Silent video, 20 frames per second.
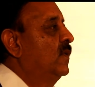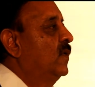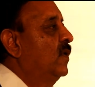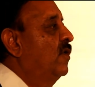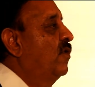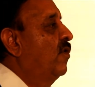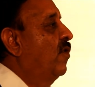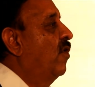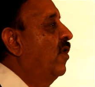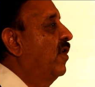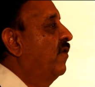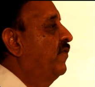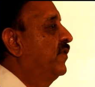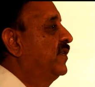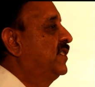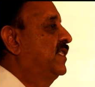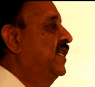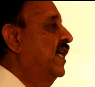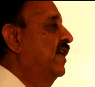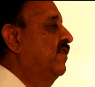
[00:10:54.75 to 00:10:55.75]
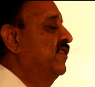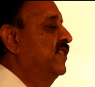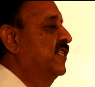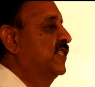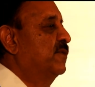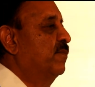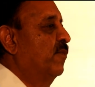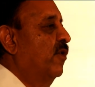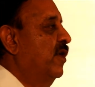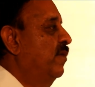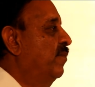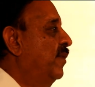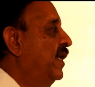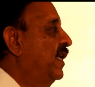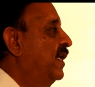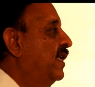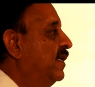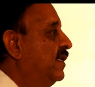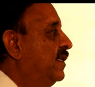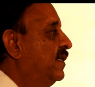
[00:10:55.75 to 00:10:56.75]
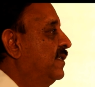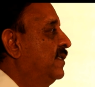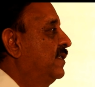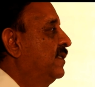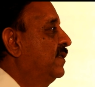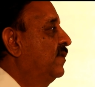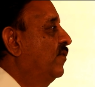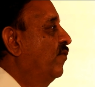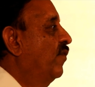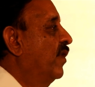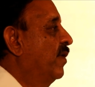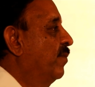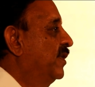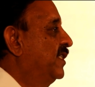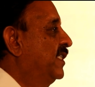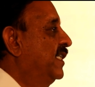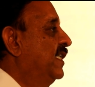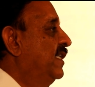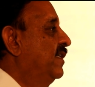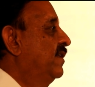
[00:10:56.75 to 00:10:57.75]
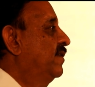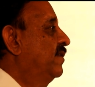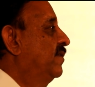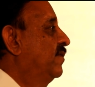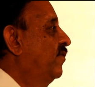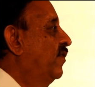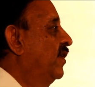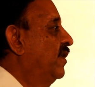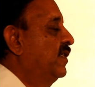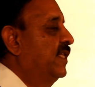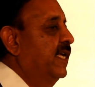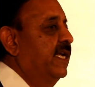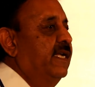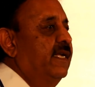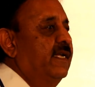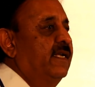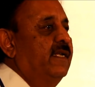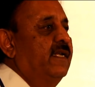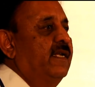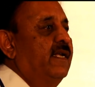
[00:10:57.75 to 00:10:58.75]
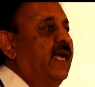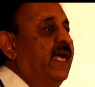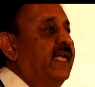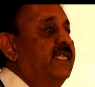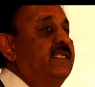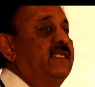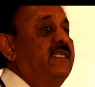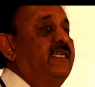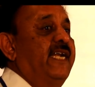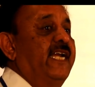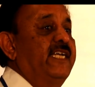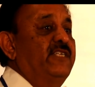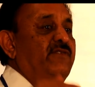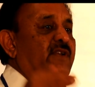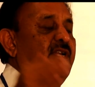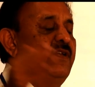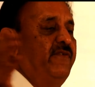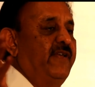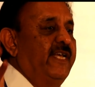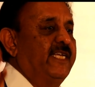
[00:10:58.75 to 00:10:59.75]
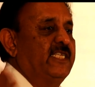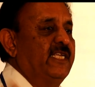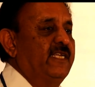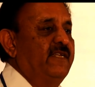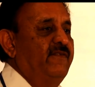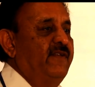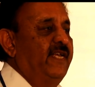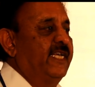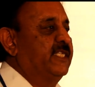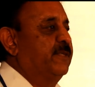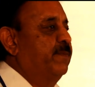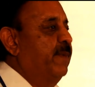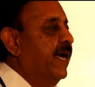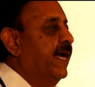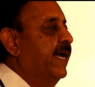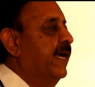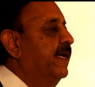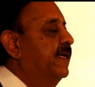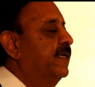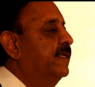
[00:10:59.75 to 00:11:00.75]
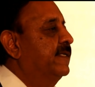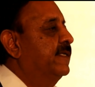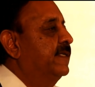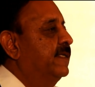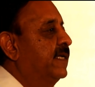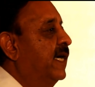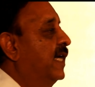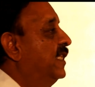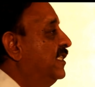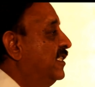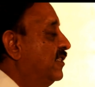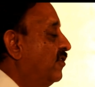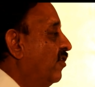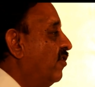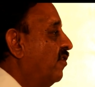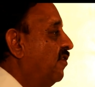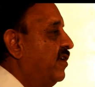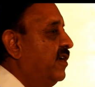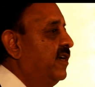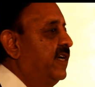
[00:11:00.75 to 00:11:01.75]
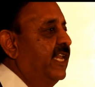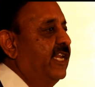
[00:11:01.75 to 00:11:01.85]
You know, all of us start with a small mill, one machine, one thing, and gradually we expand. And this is what I'm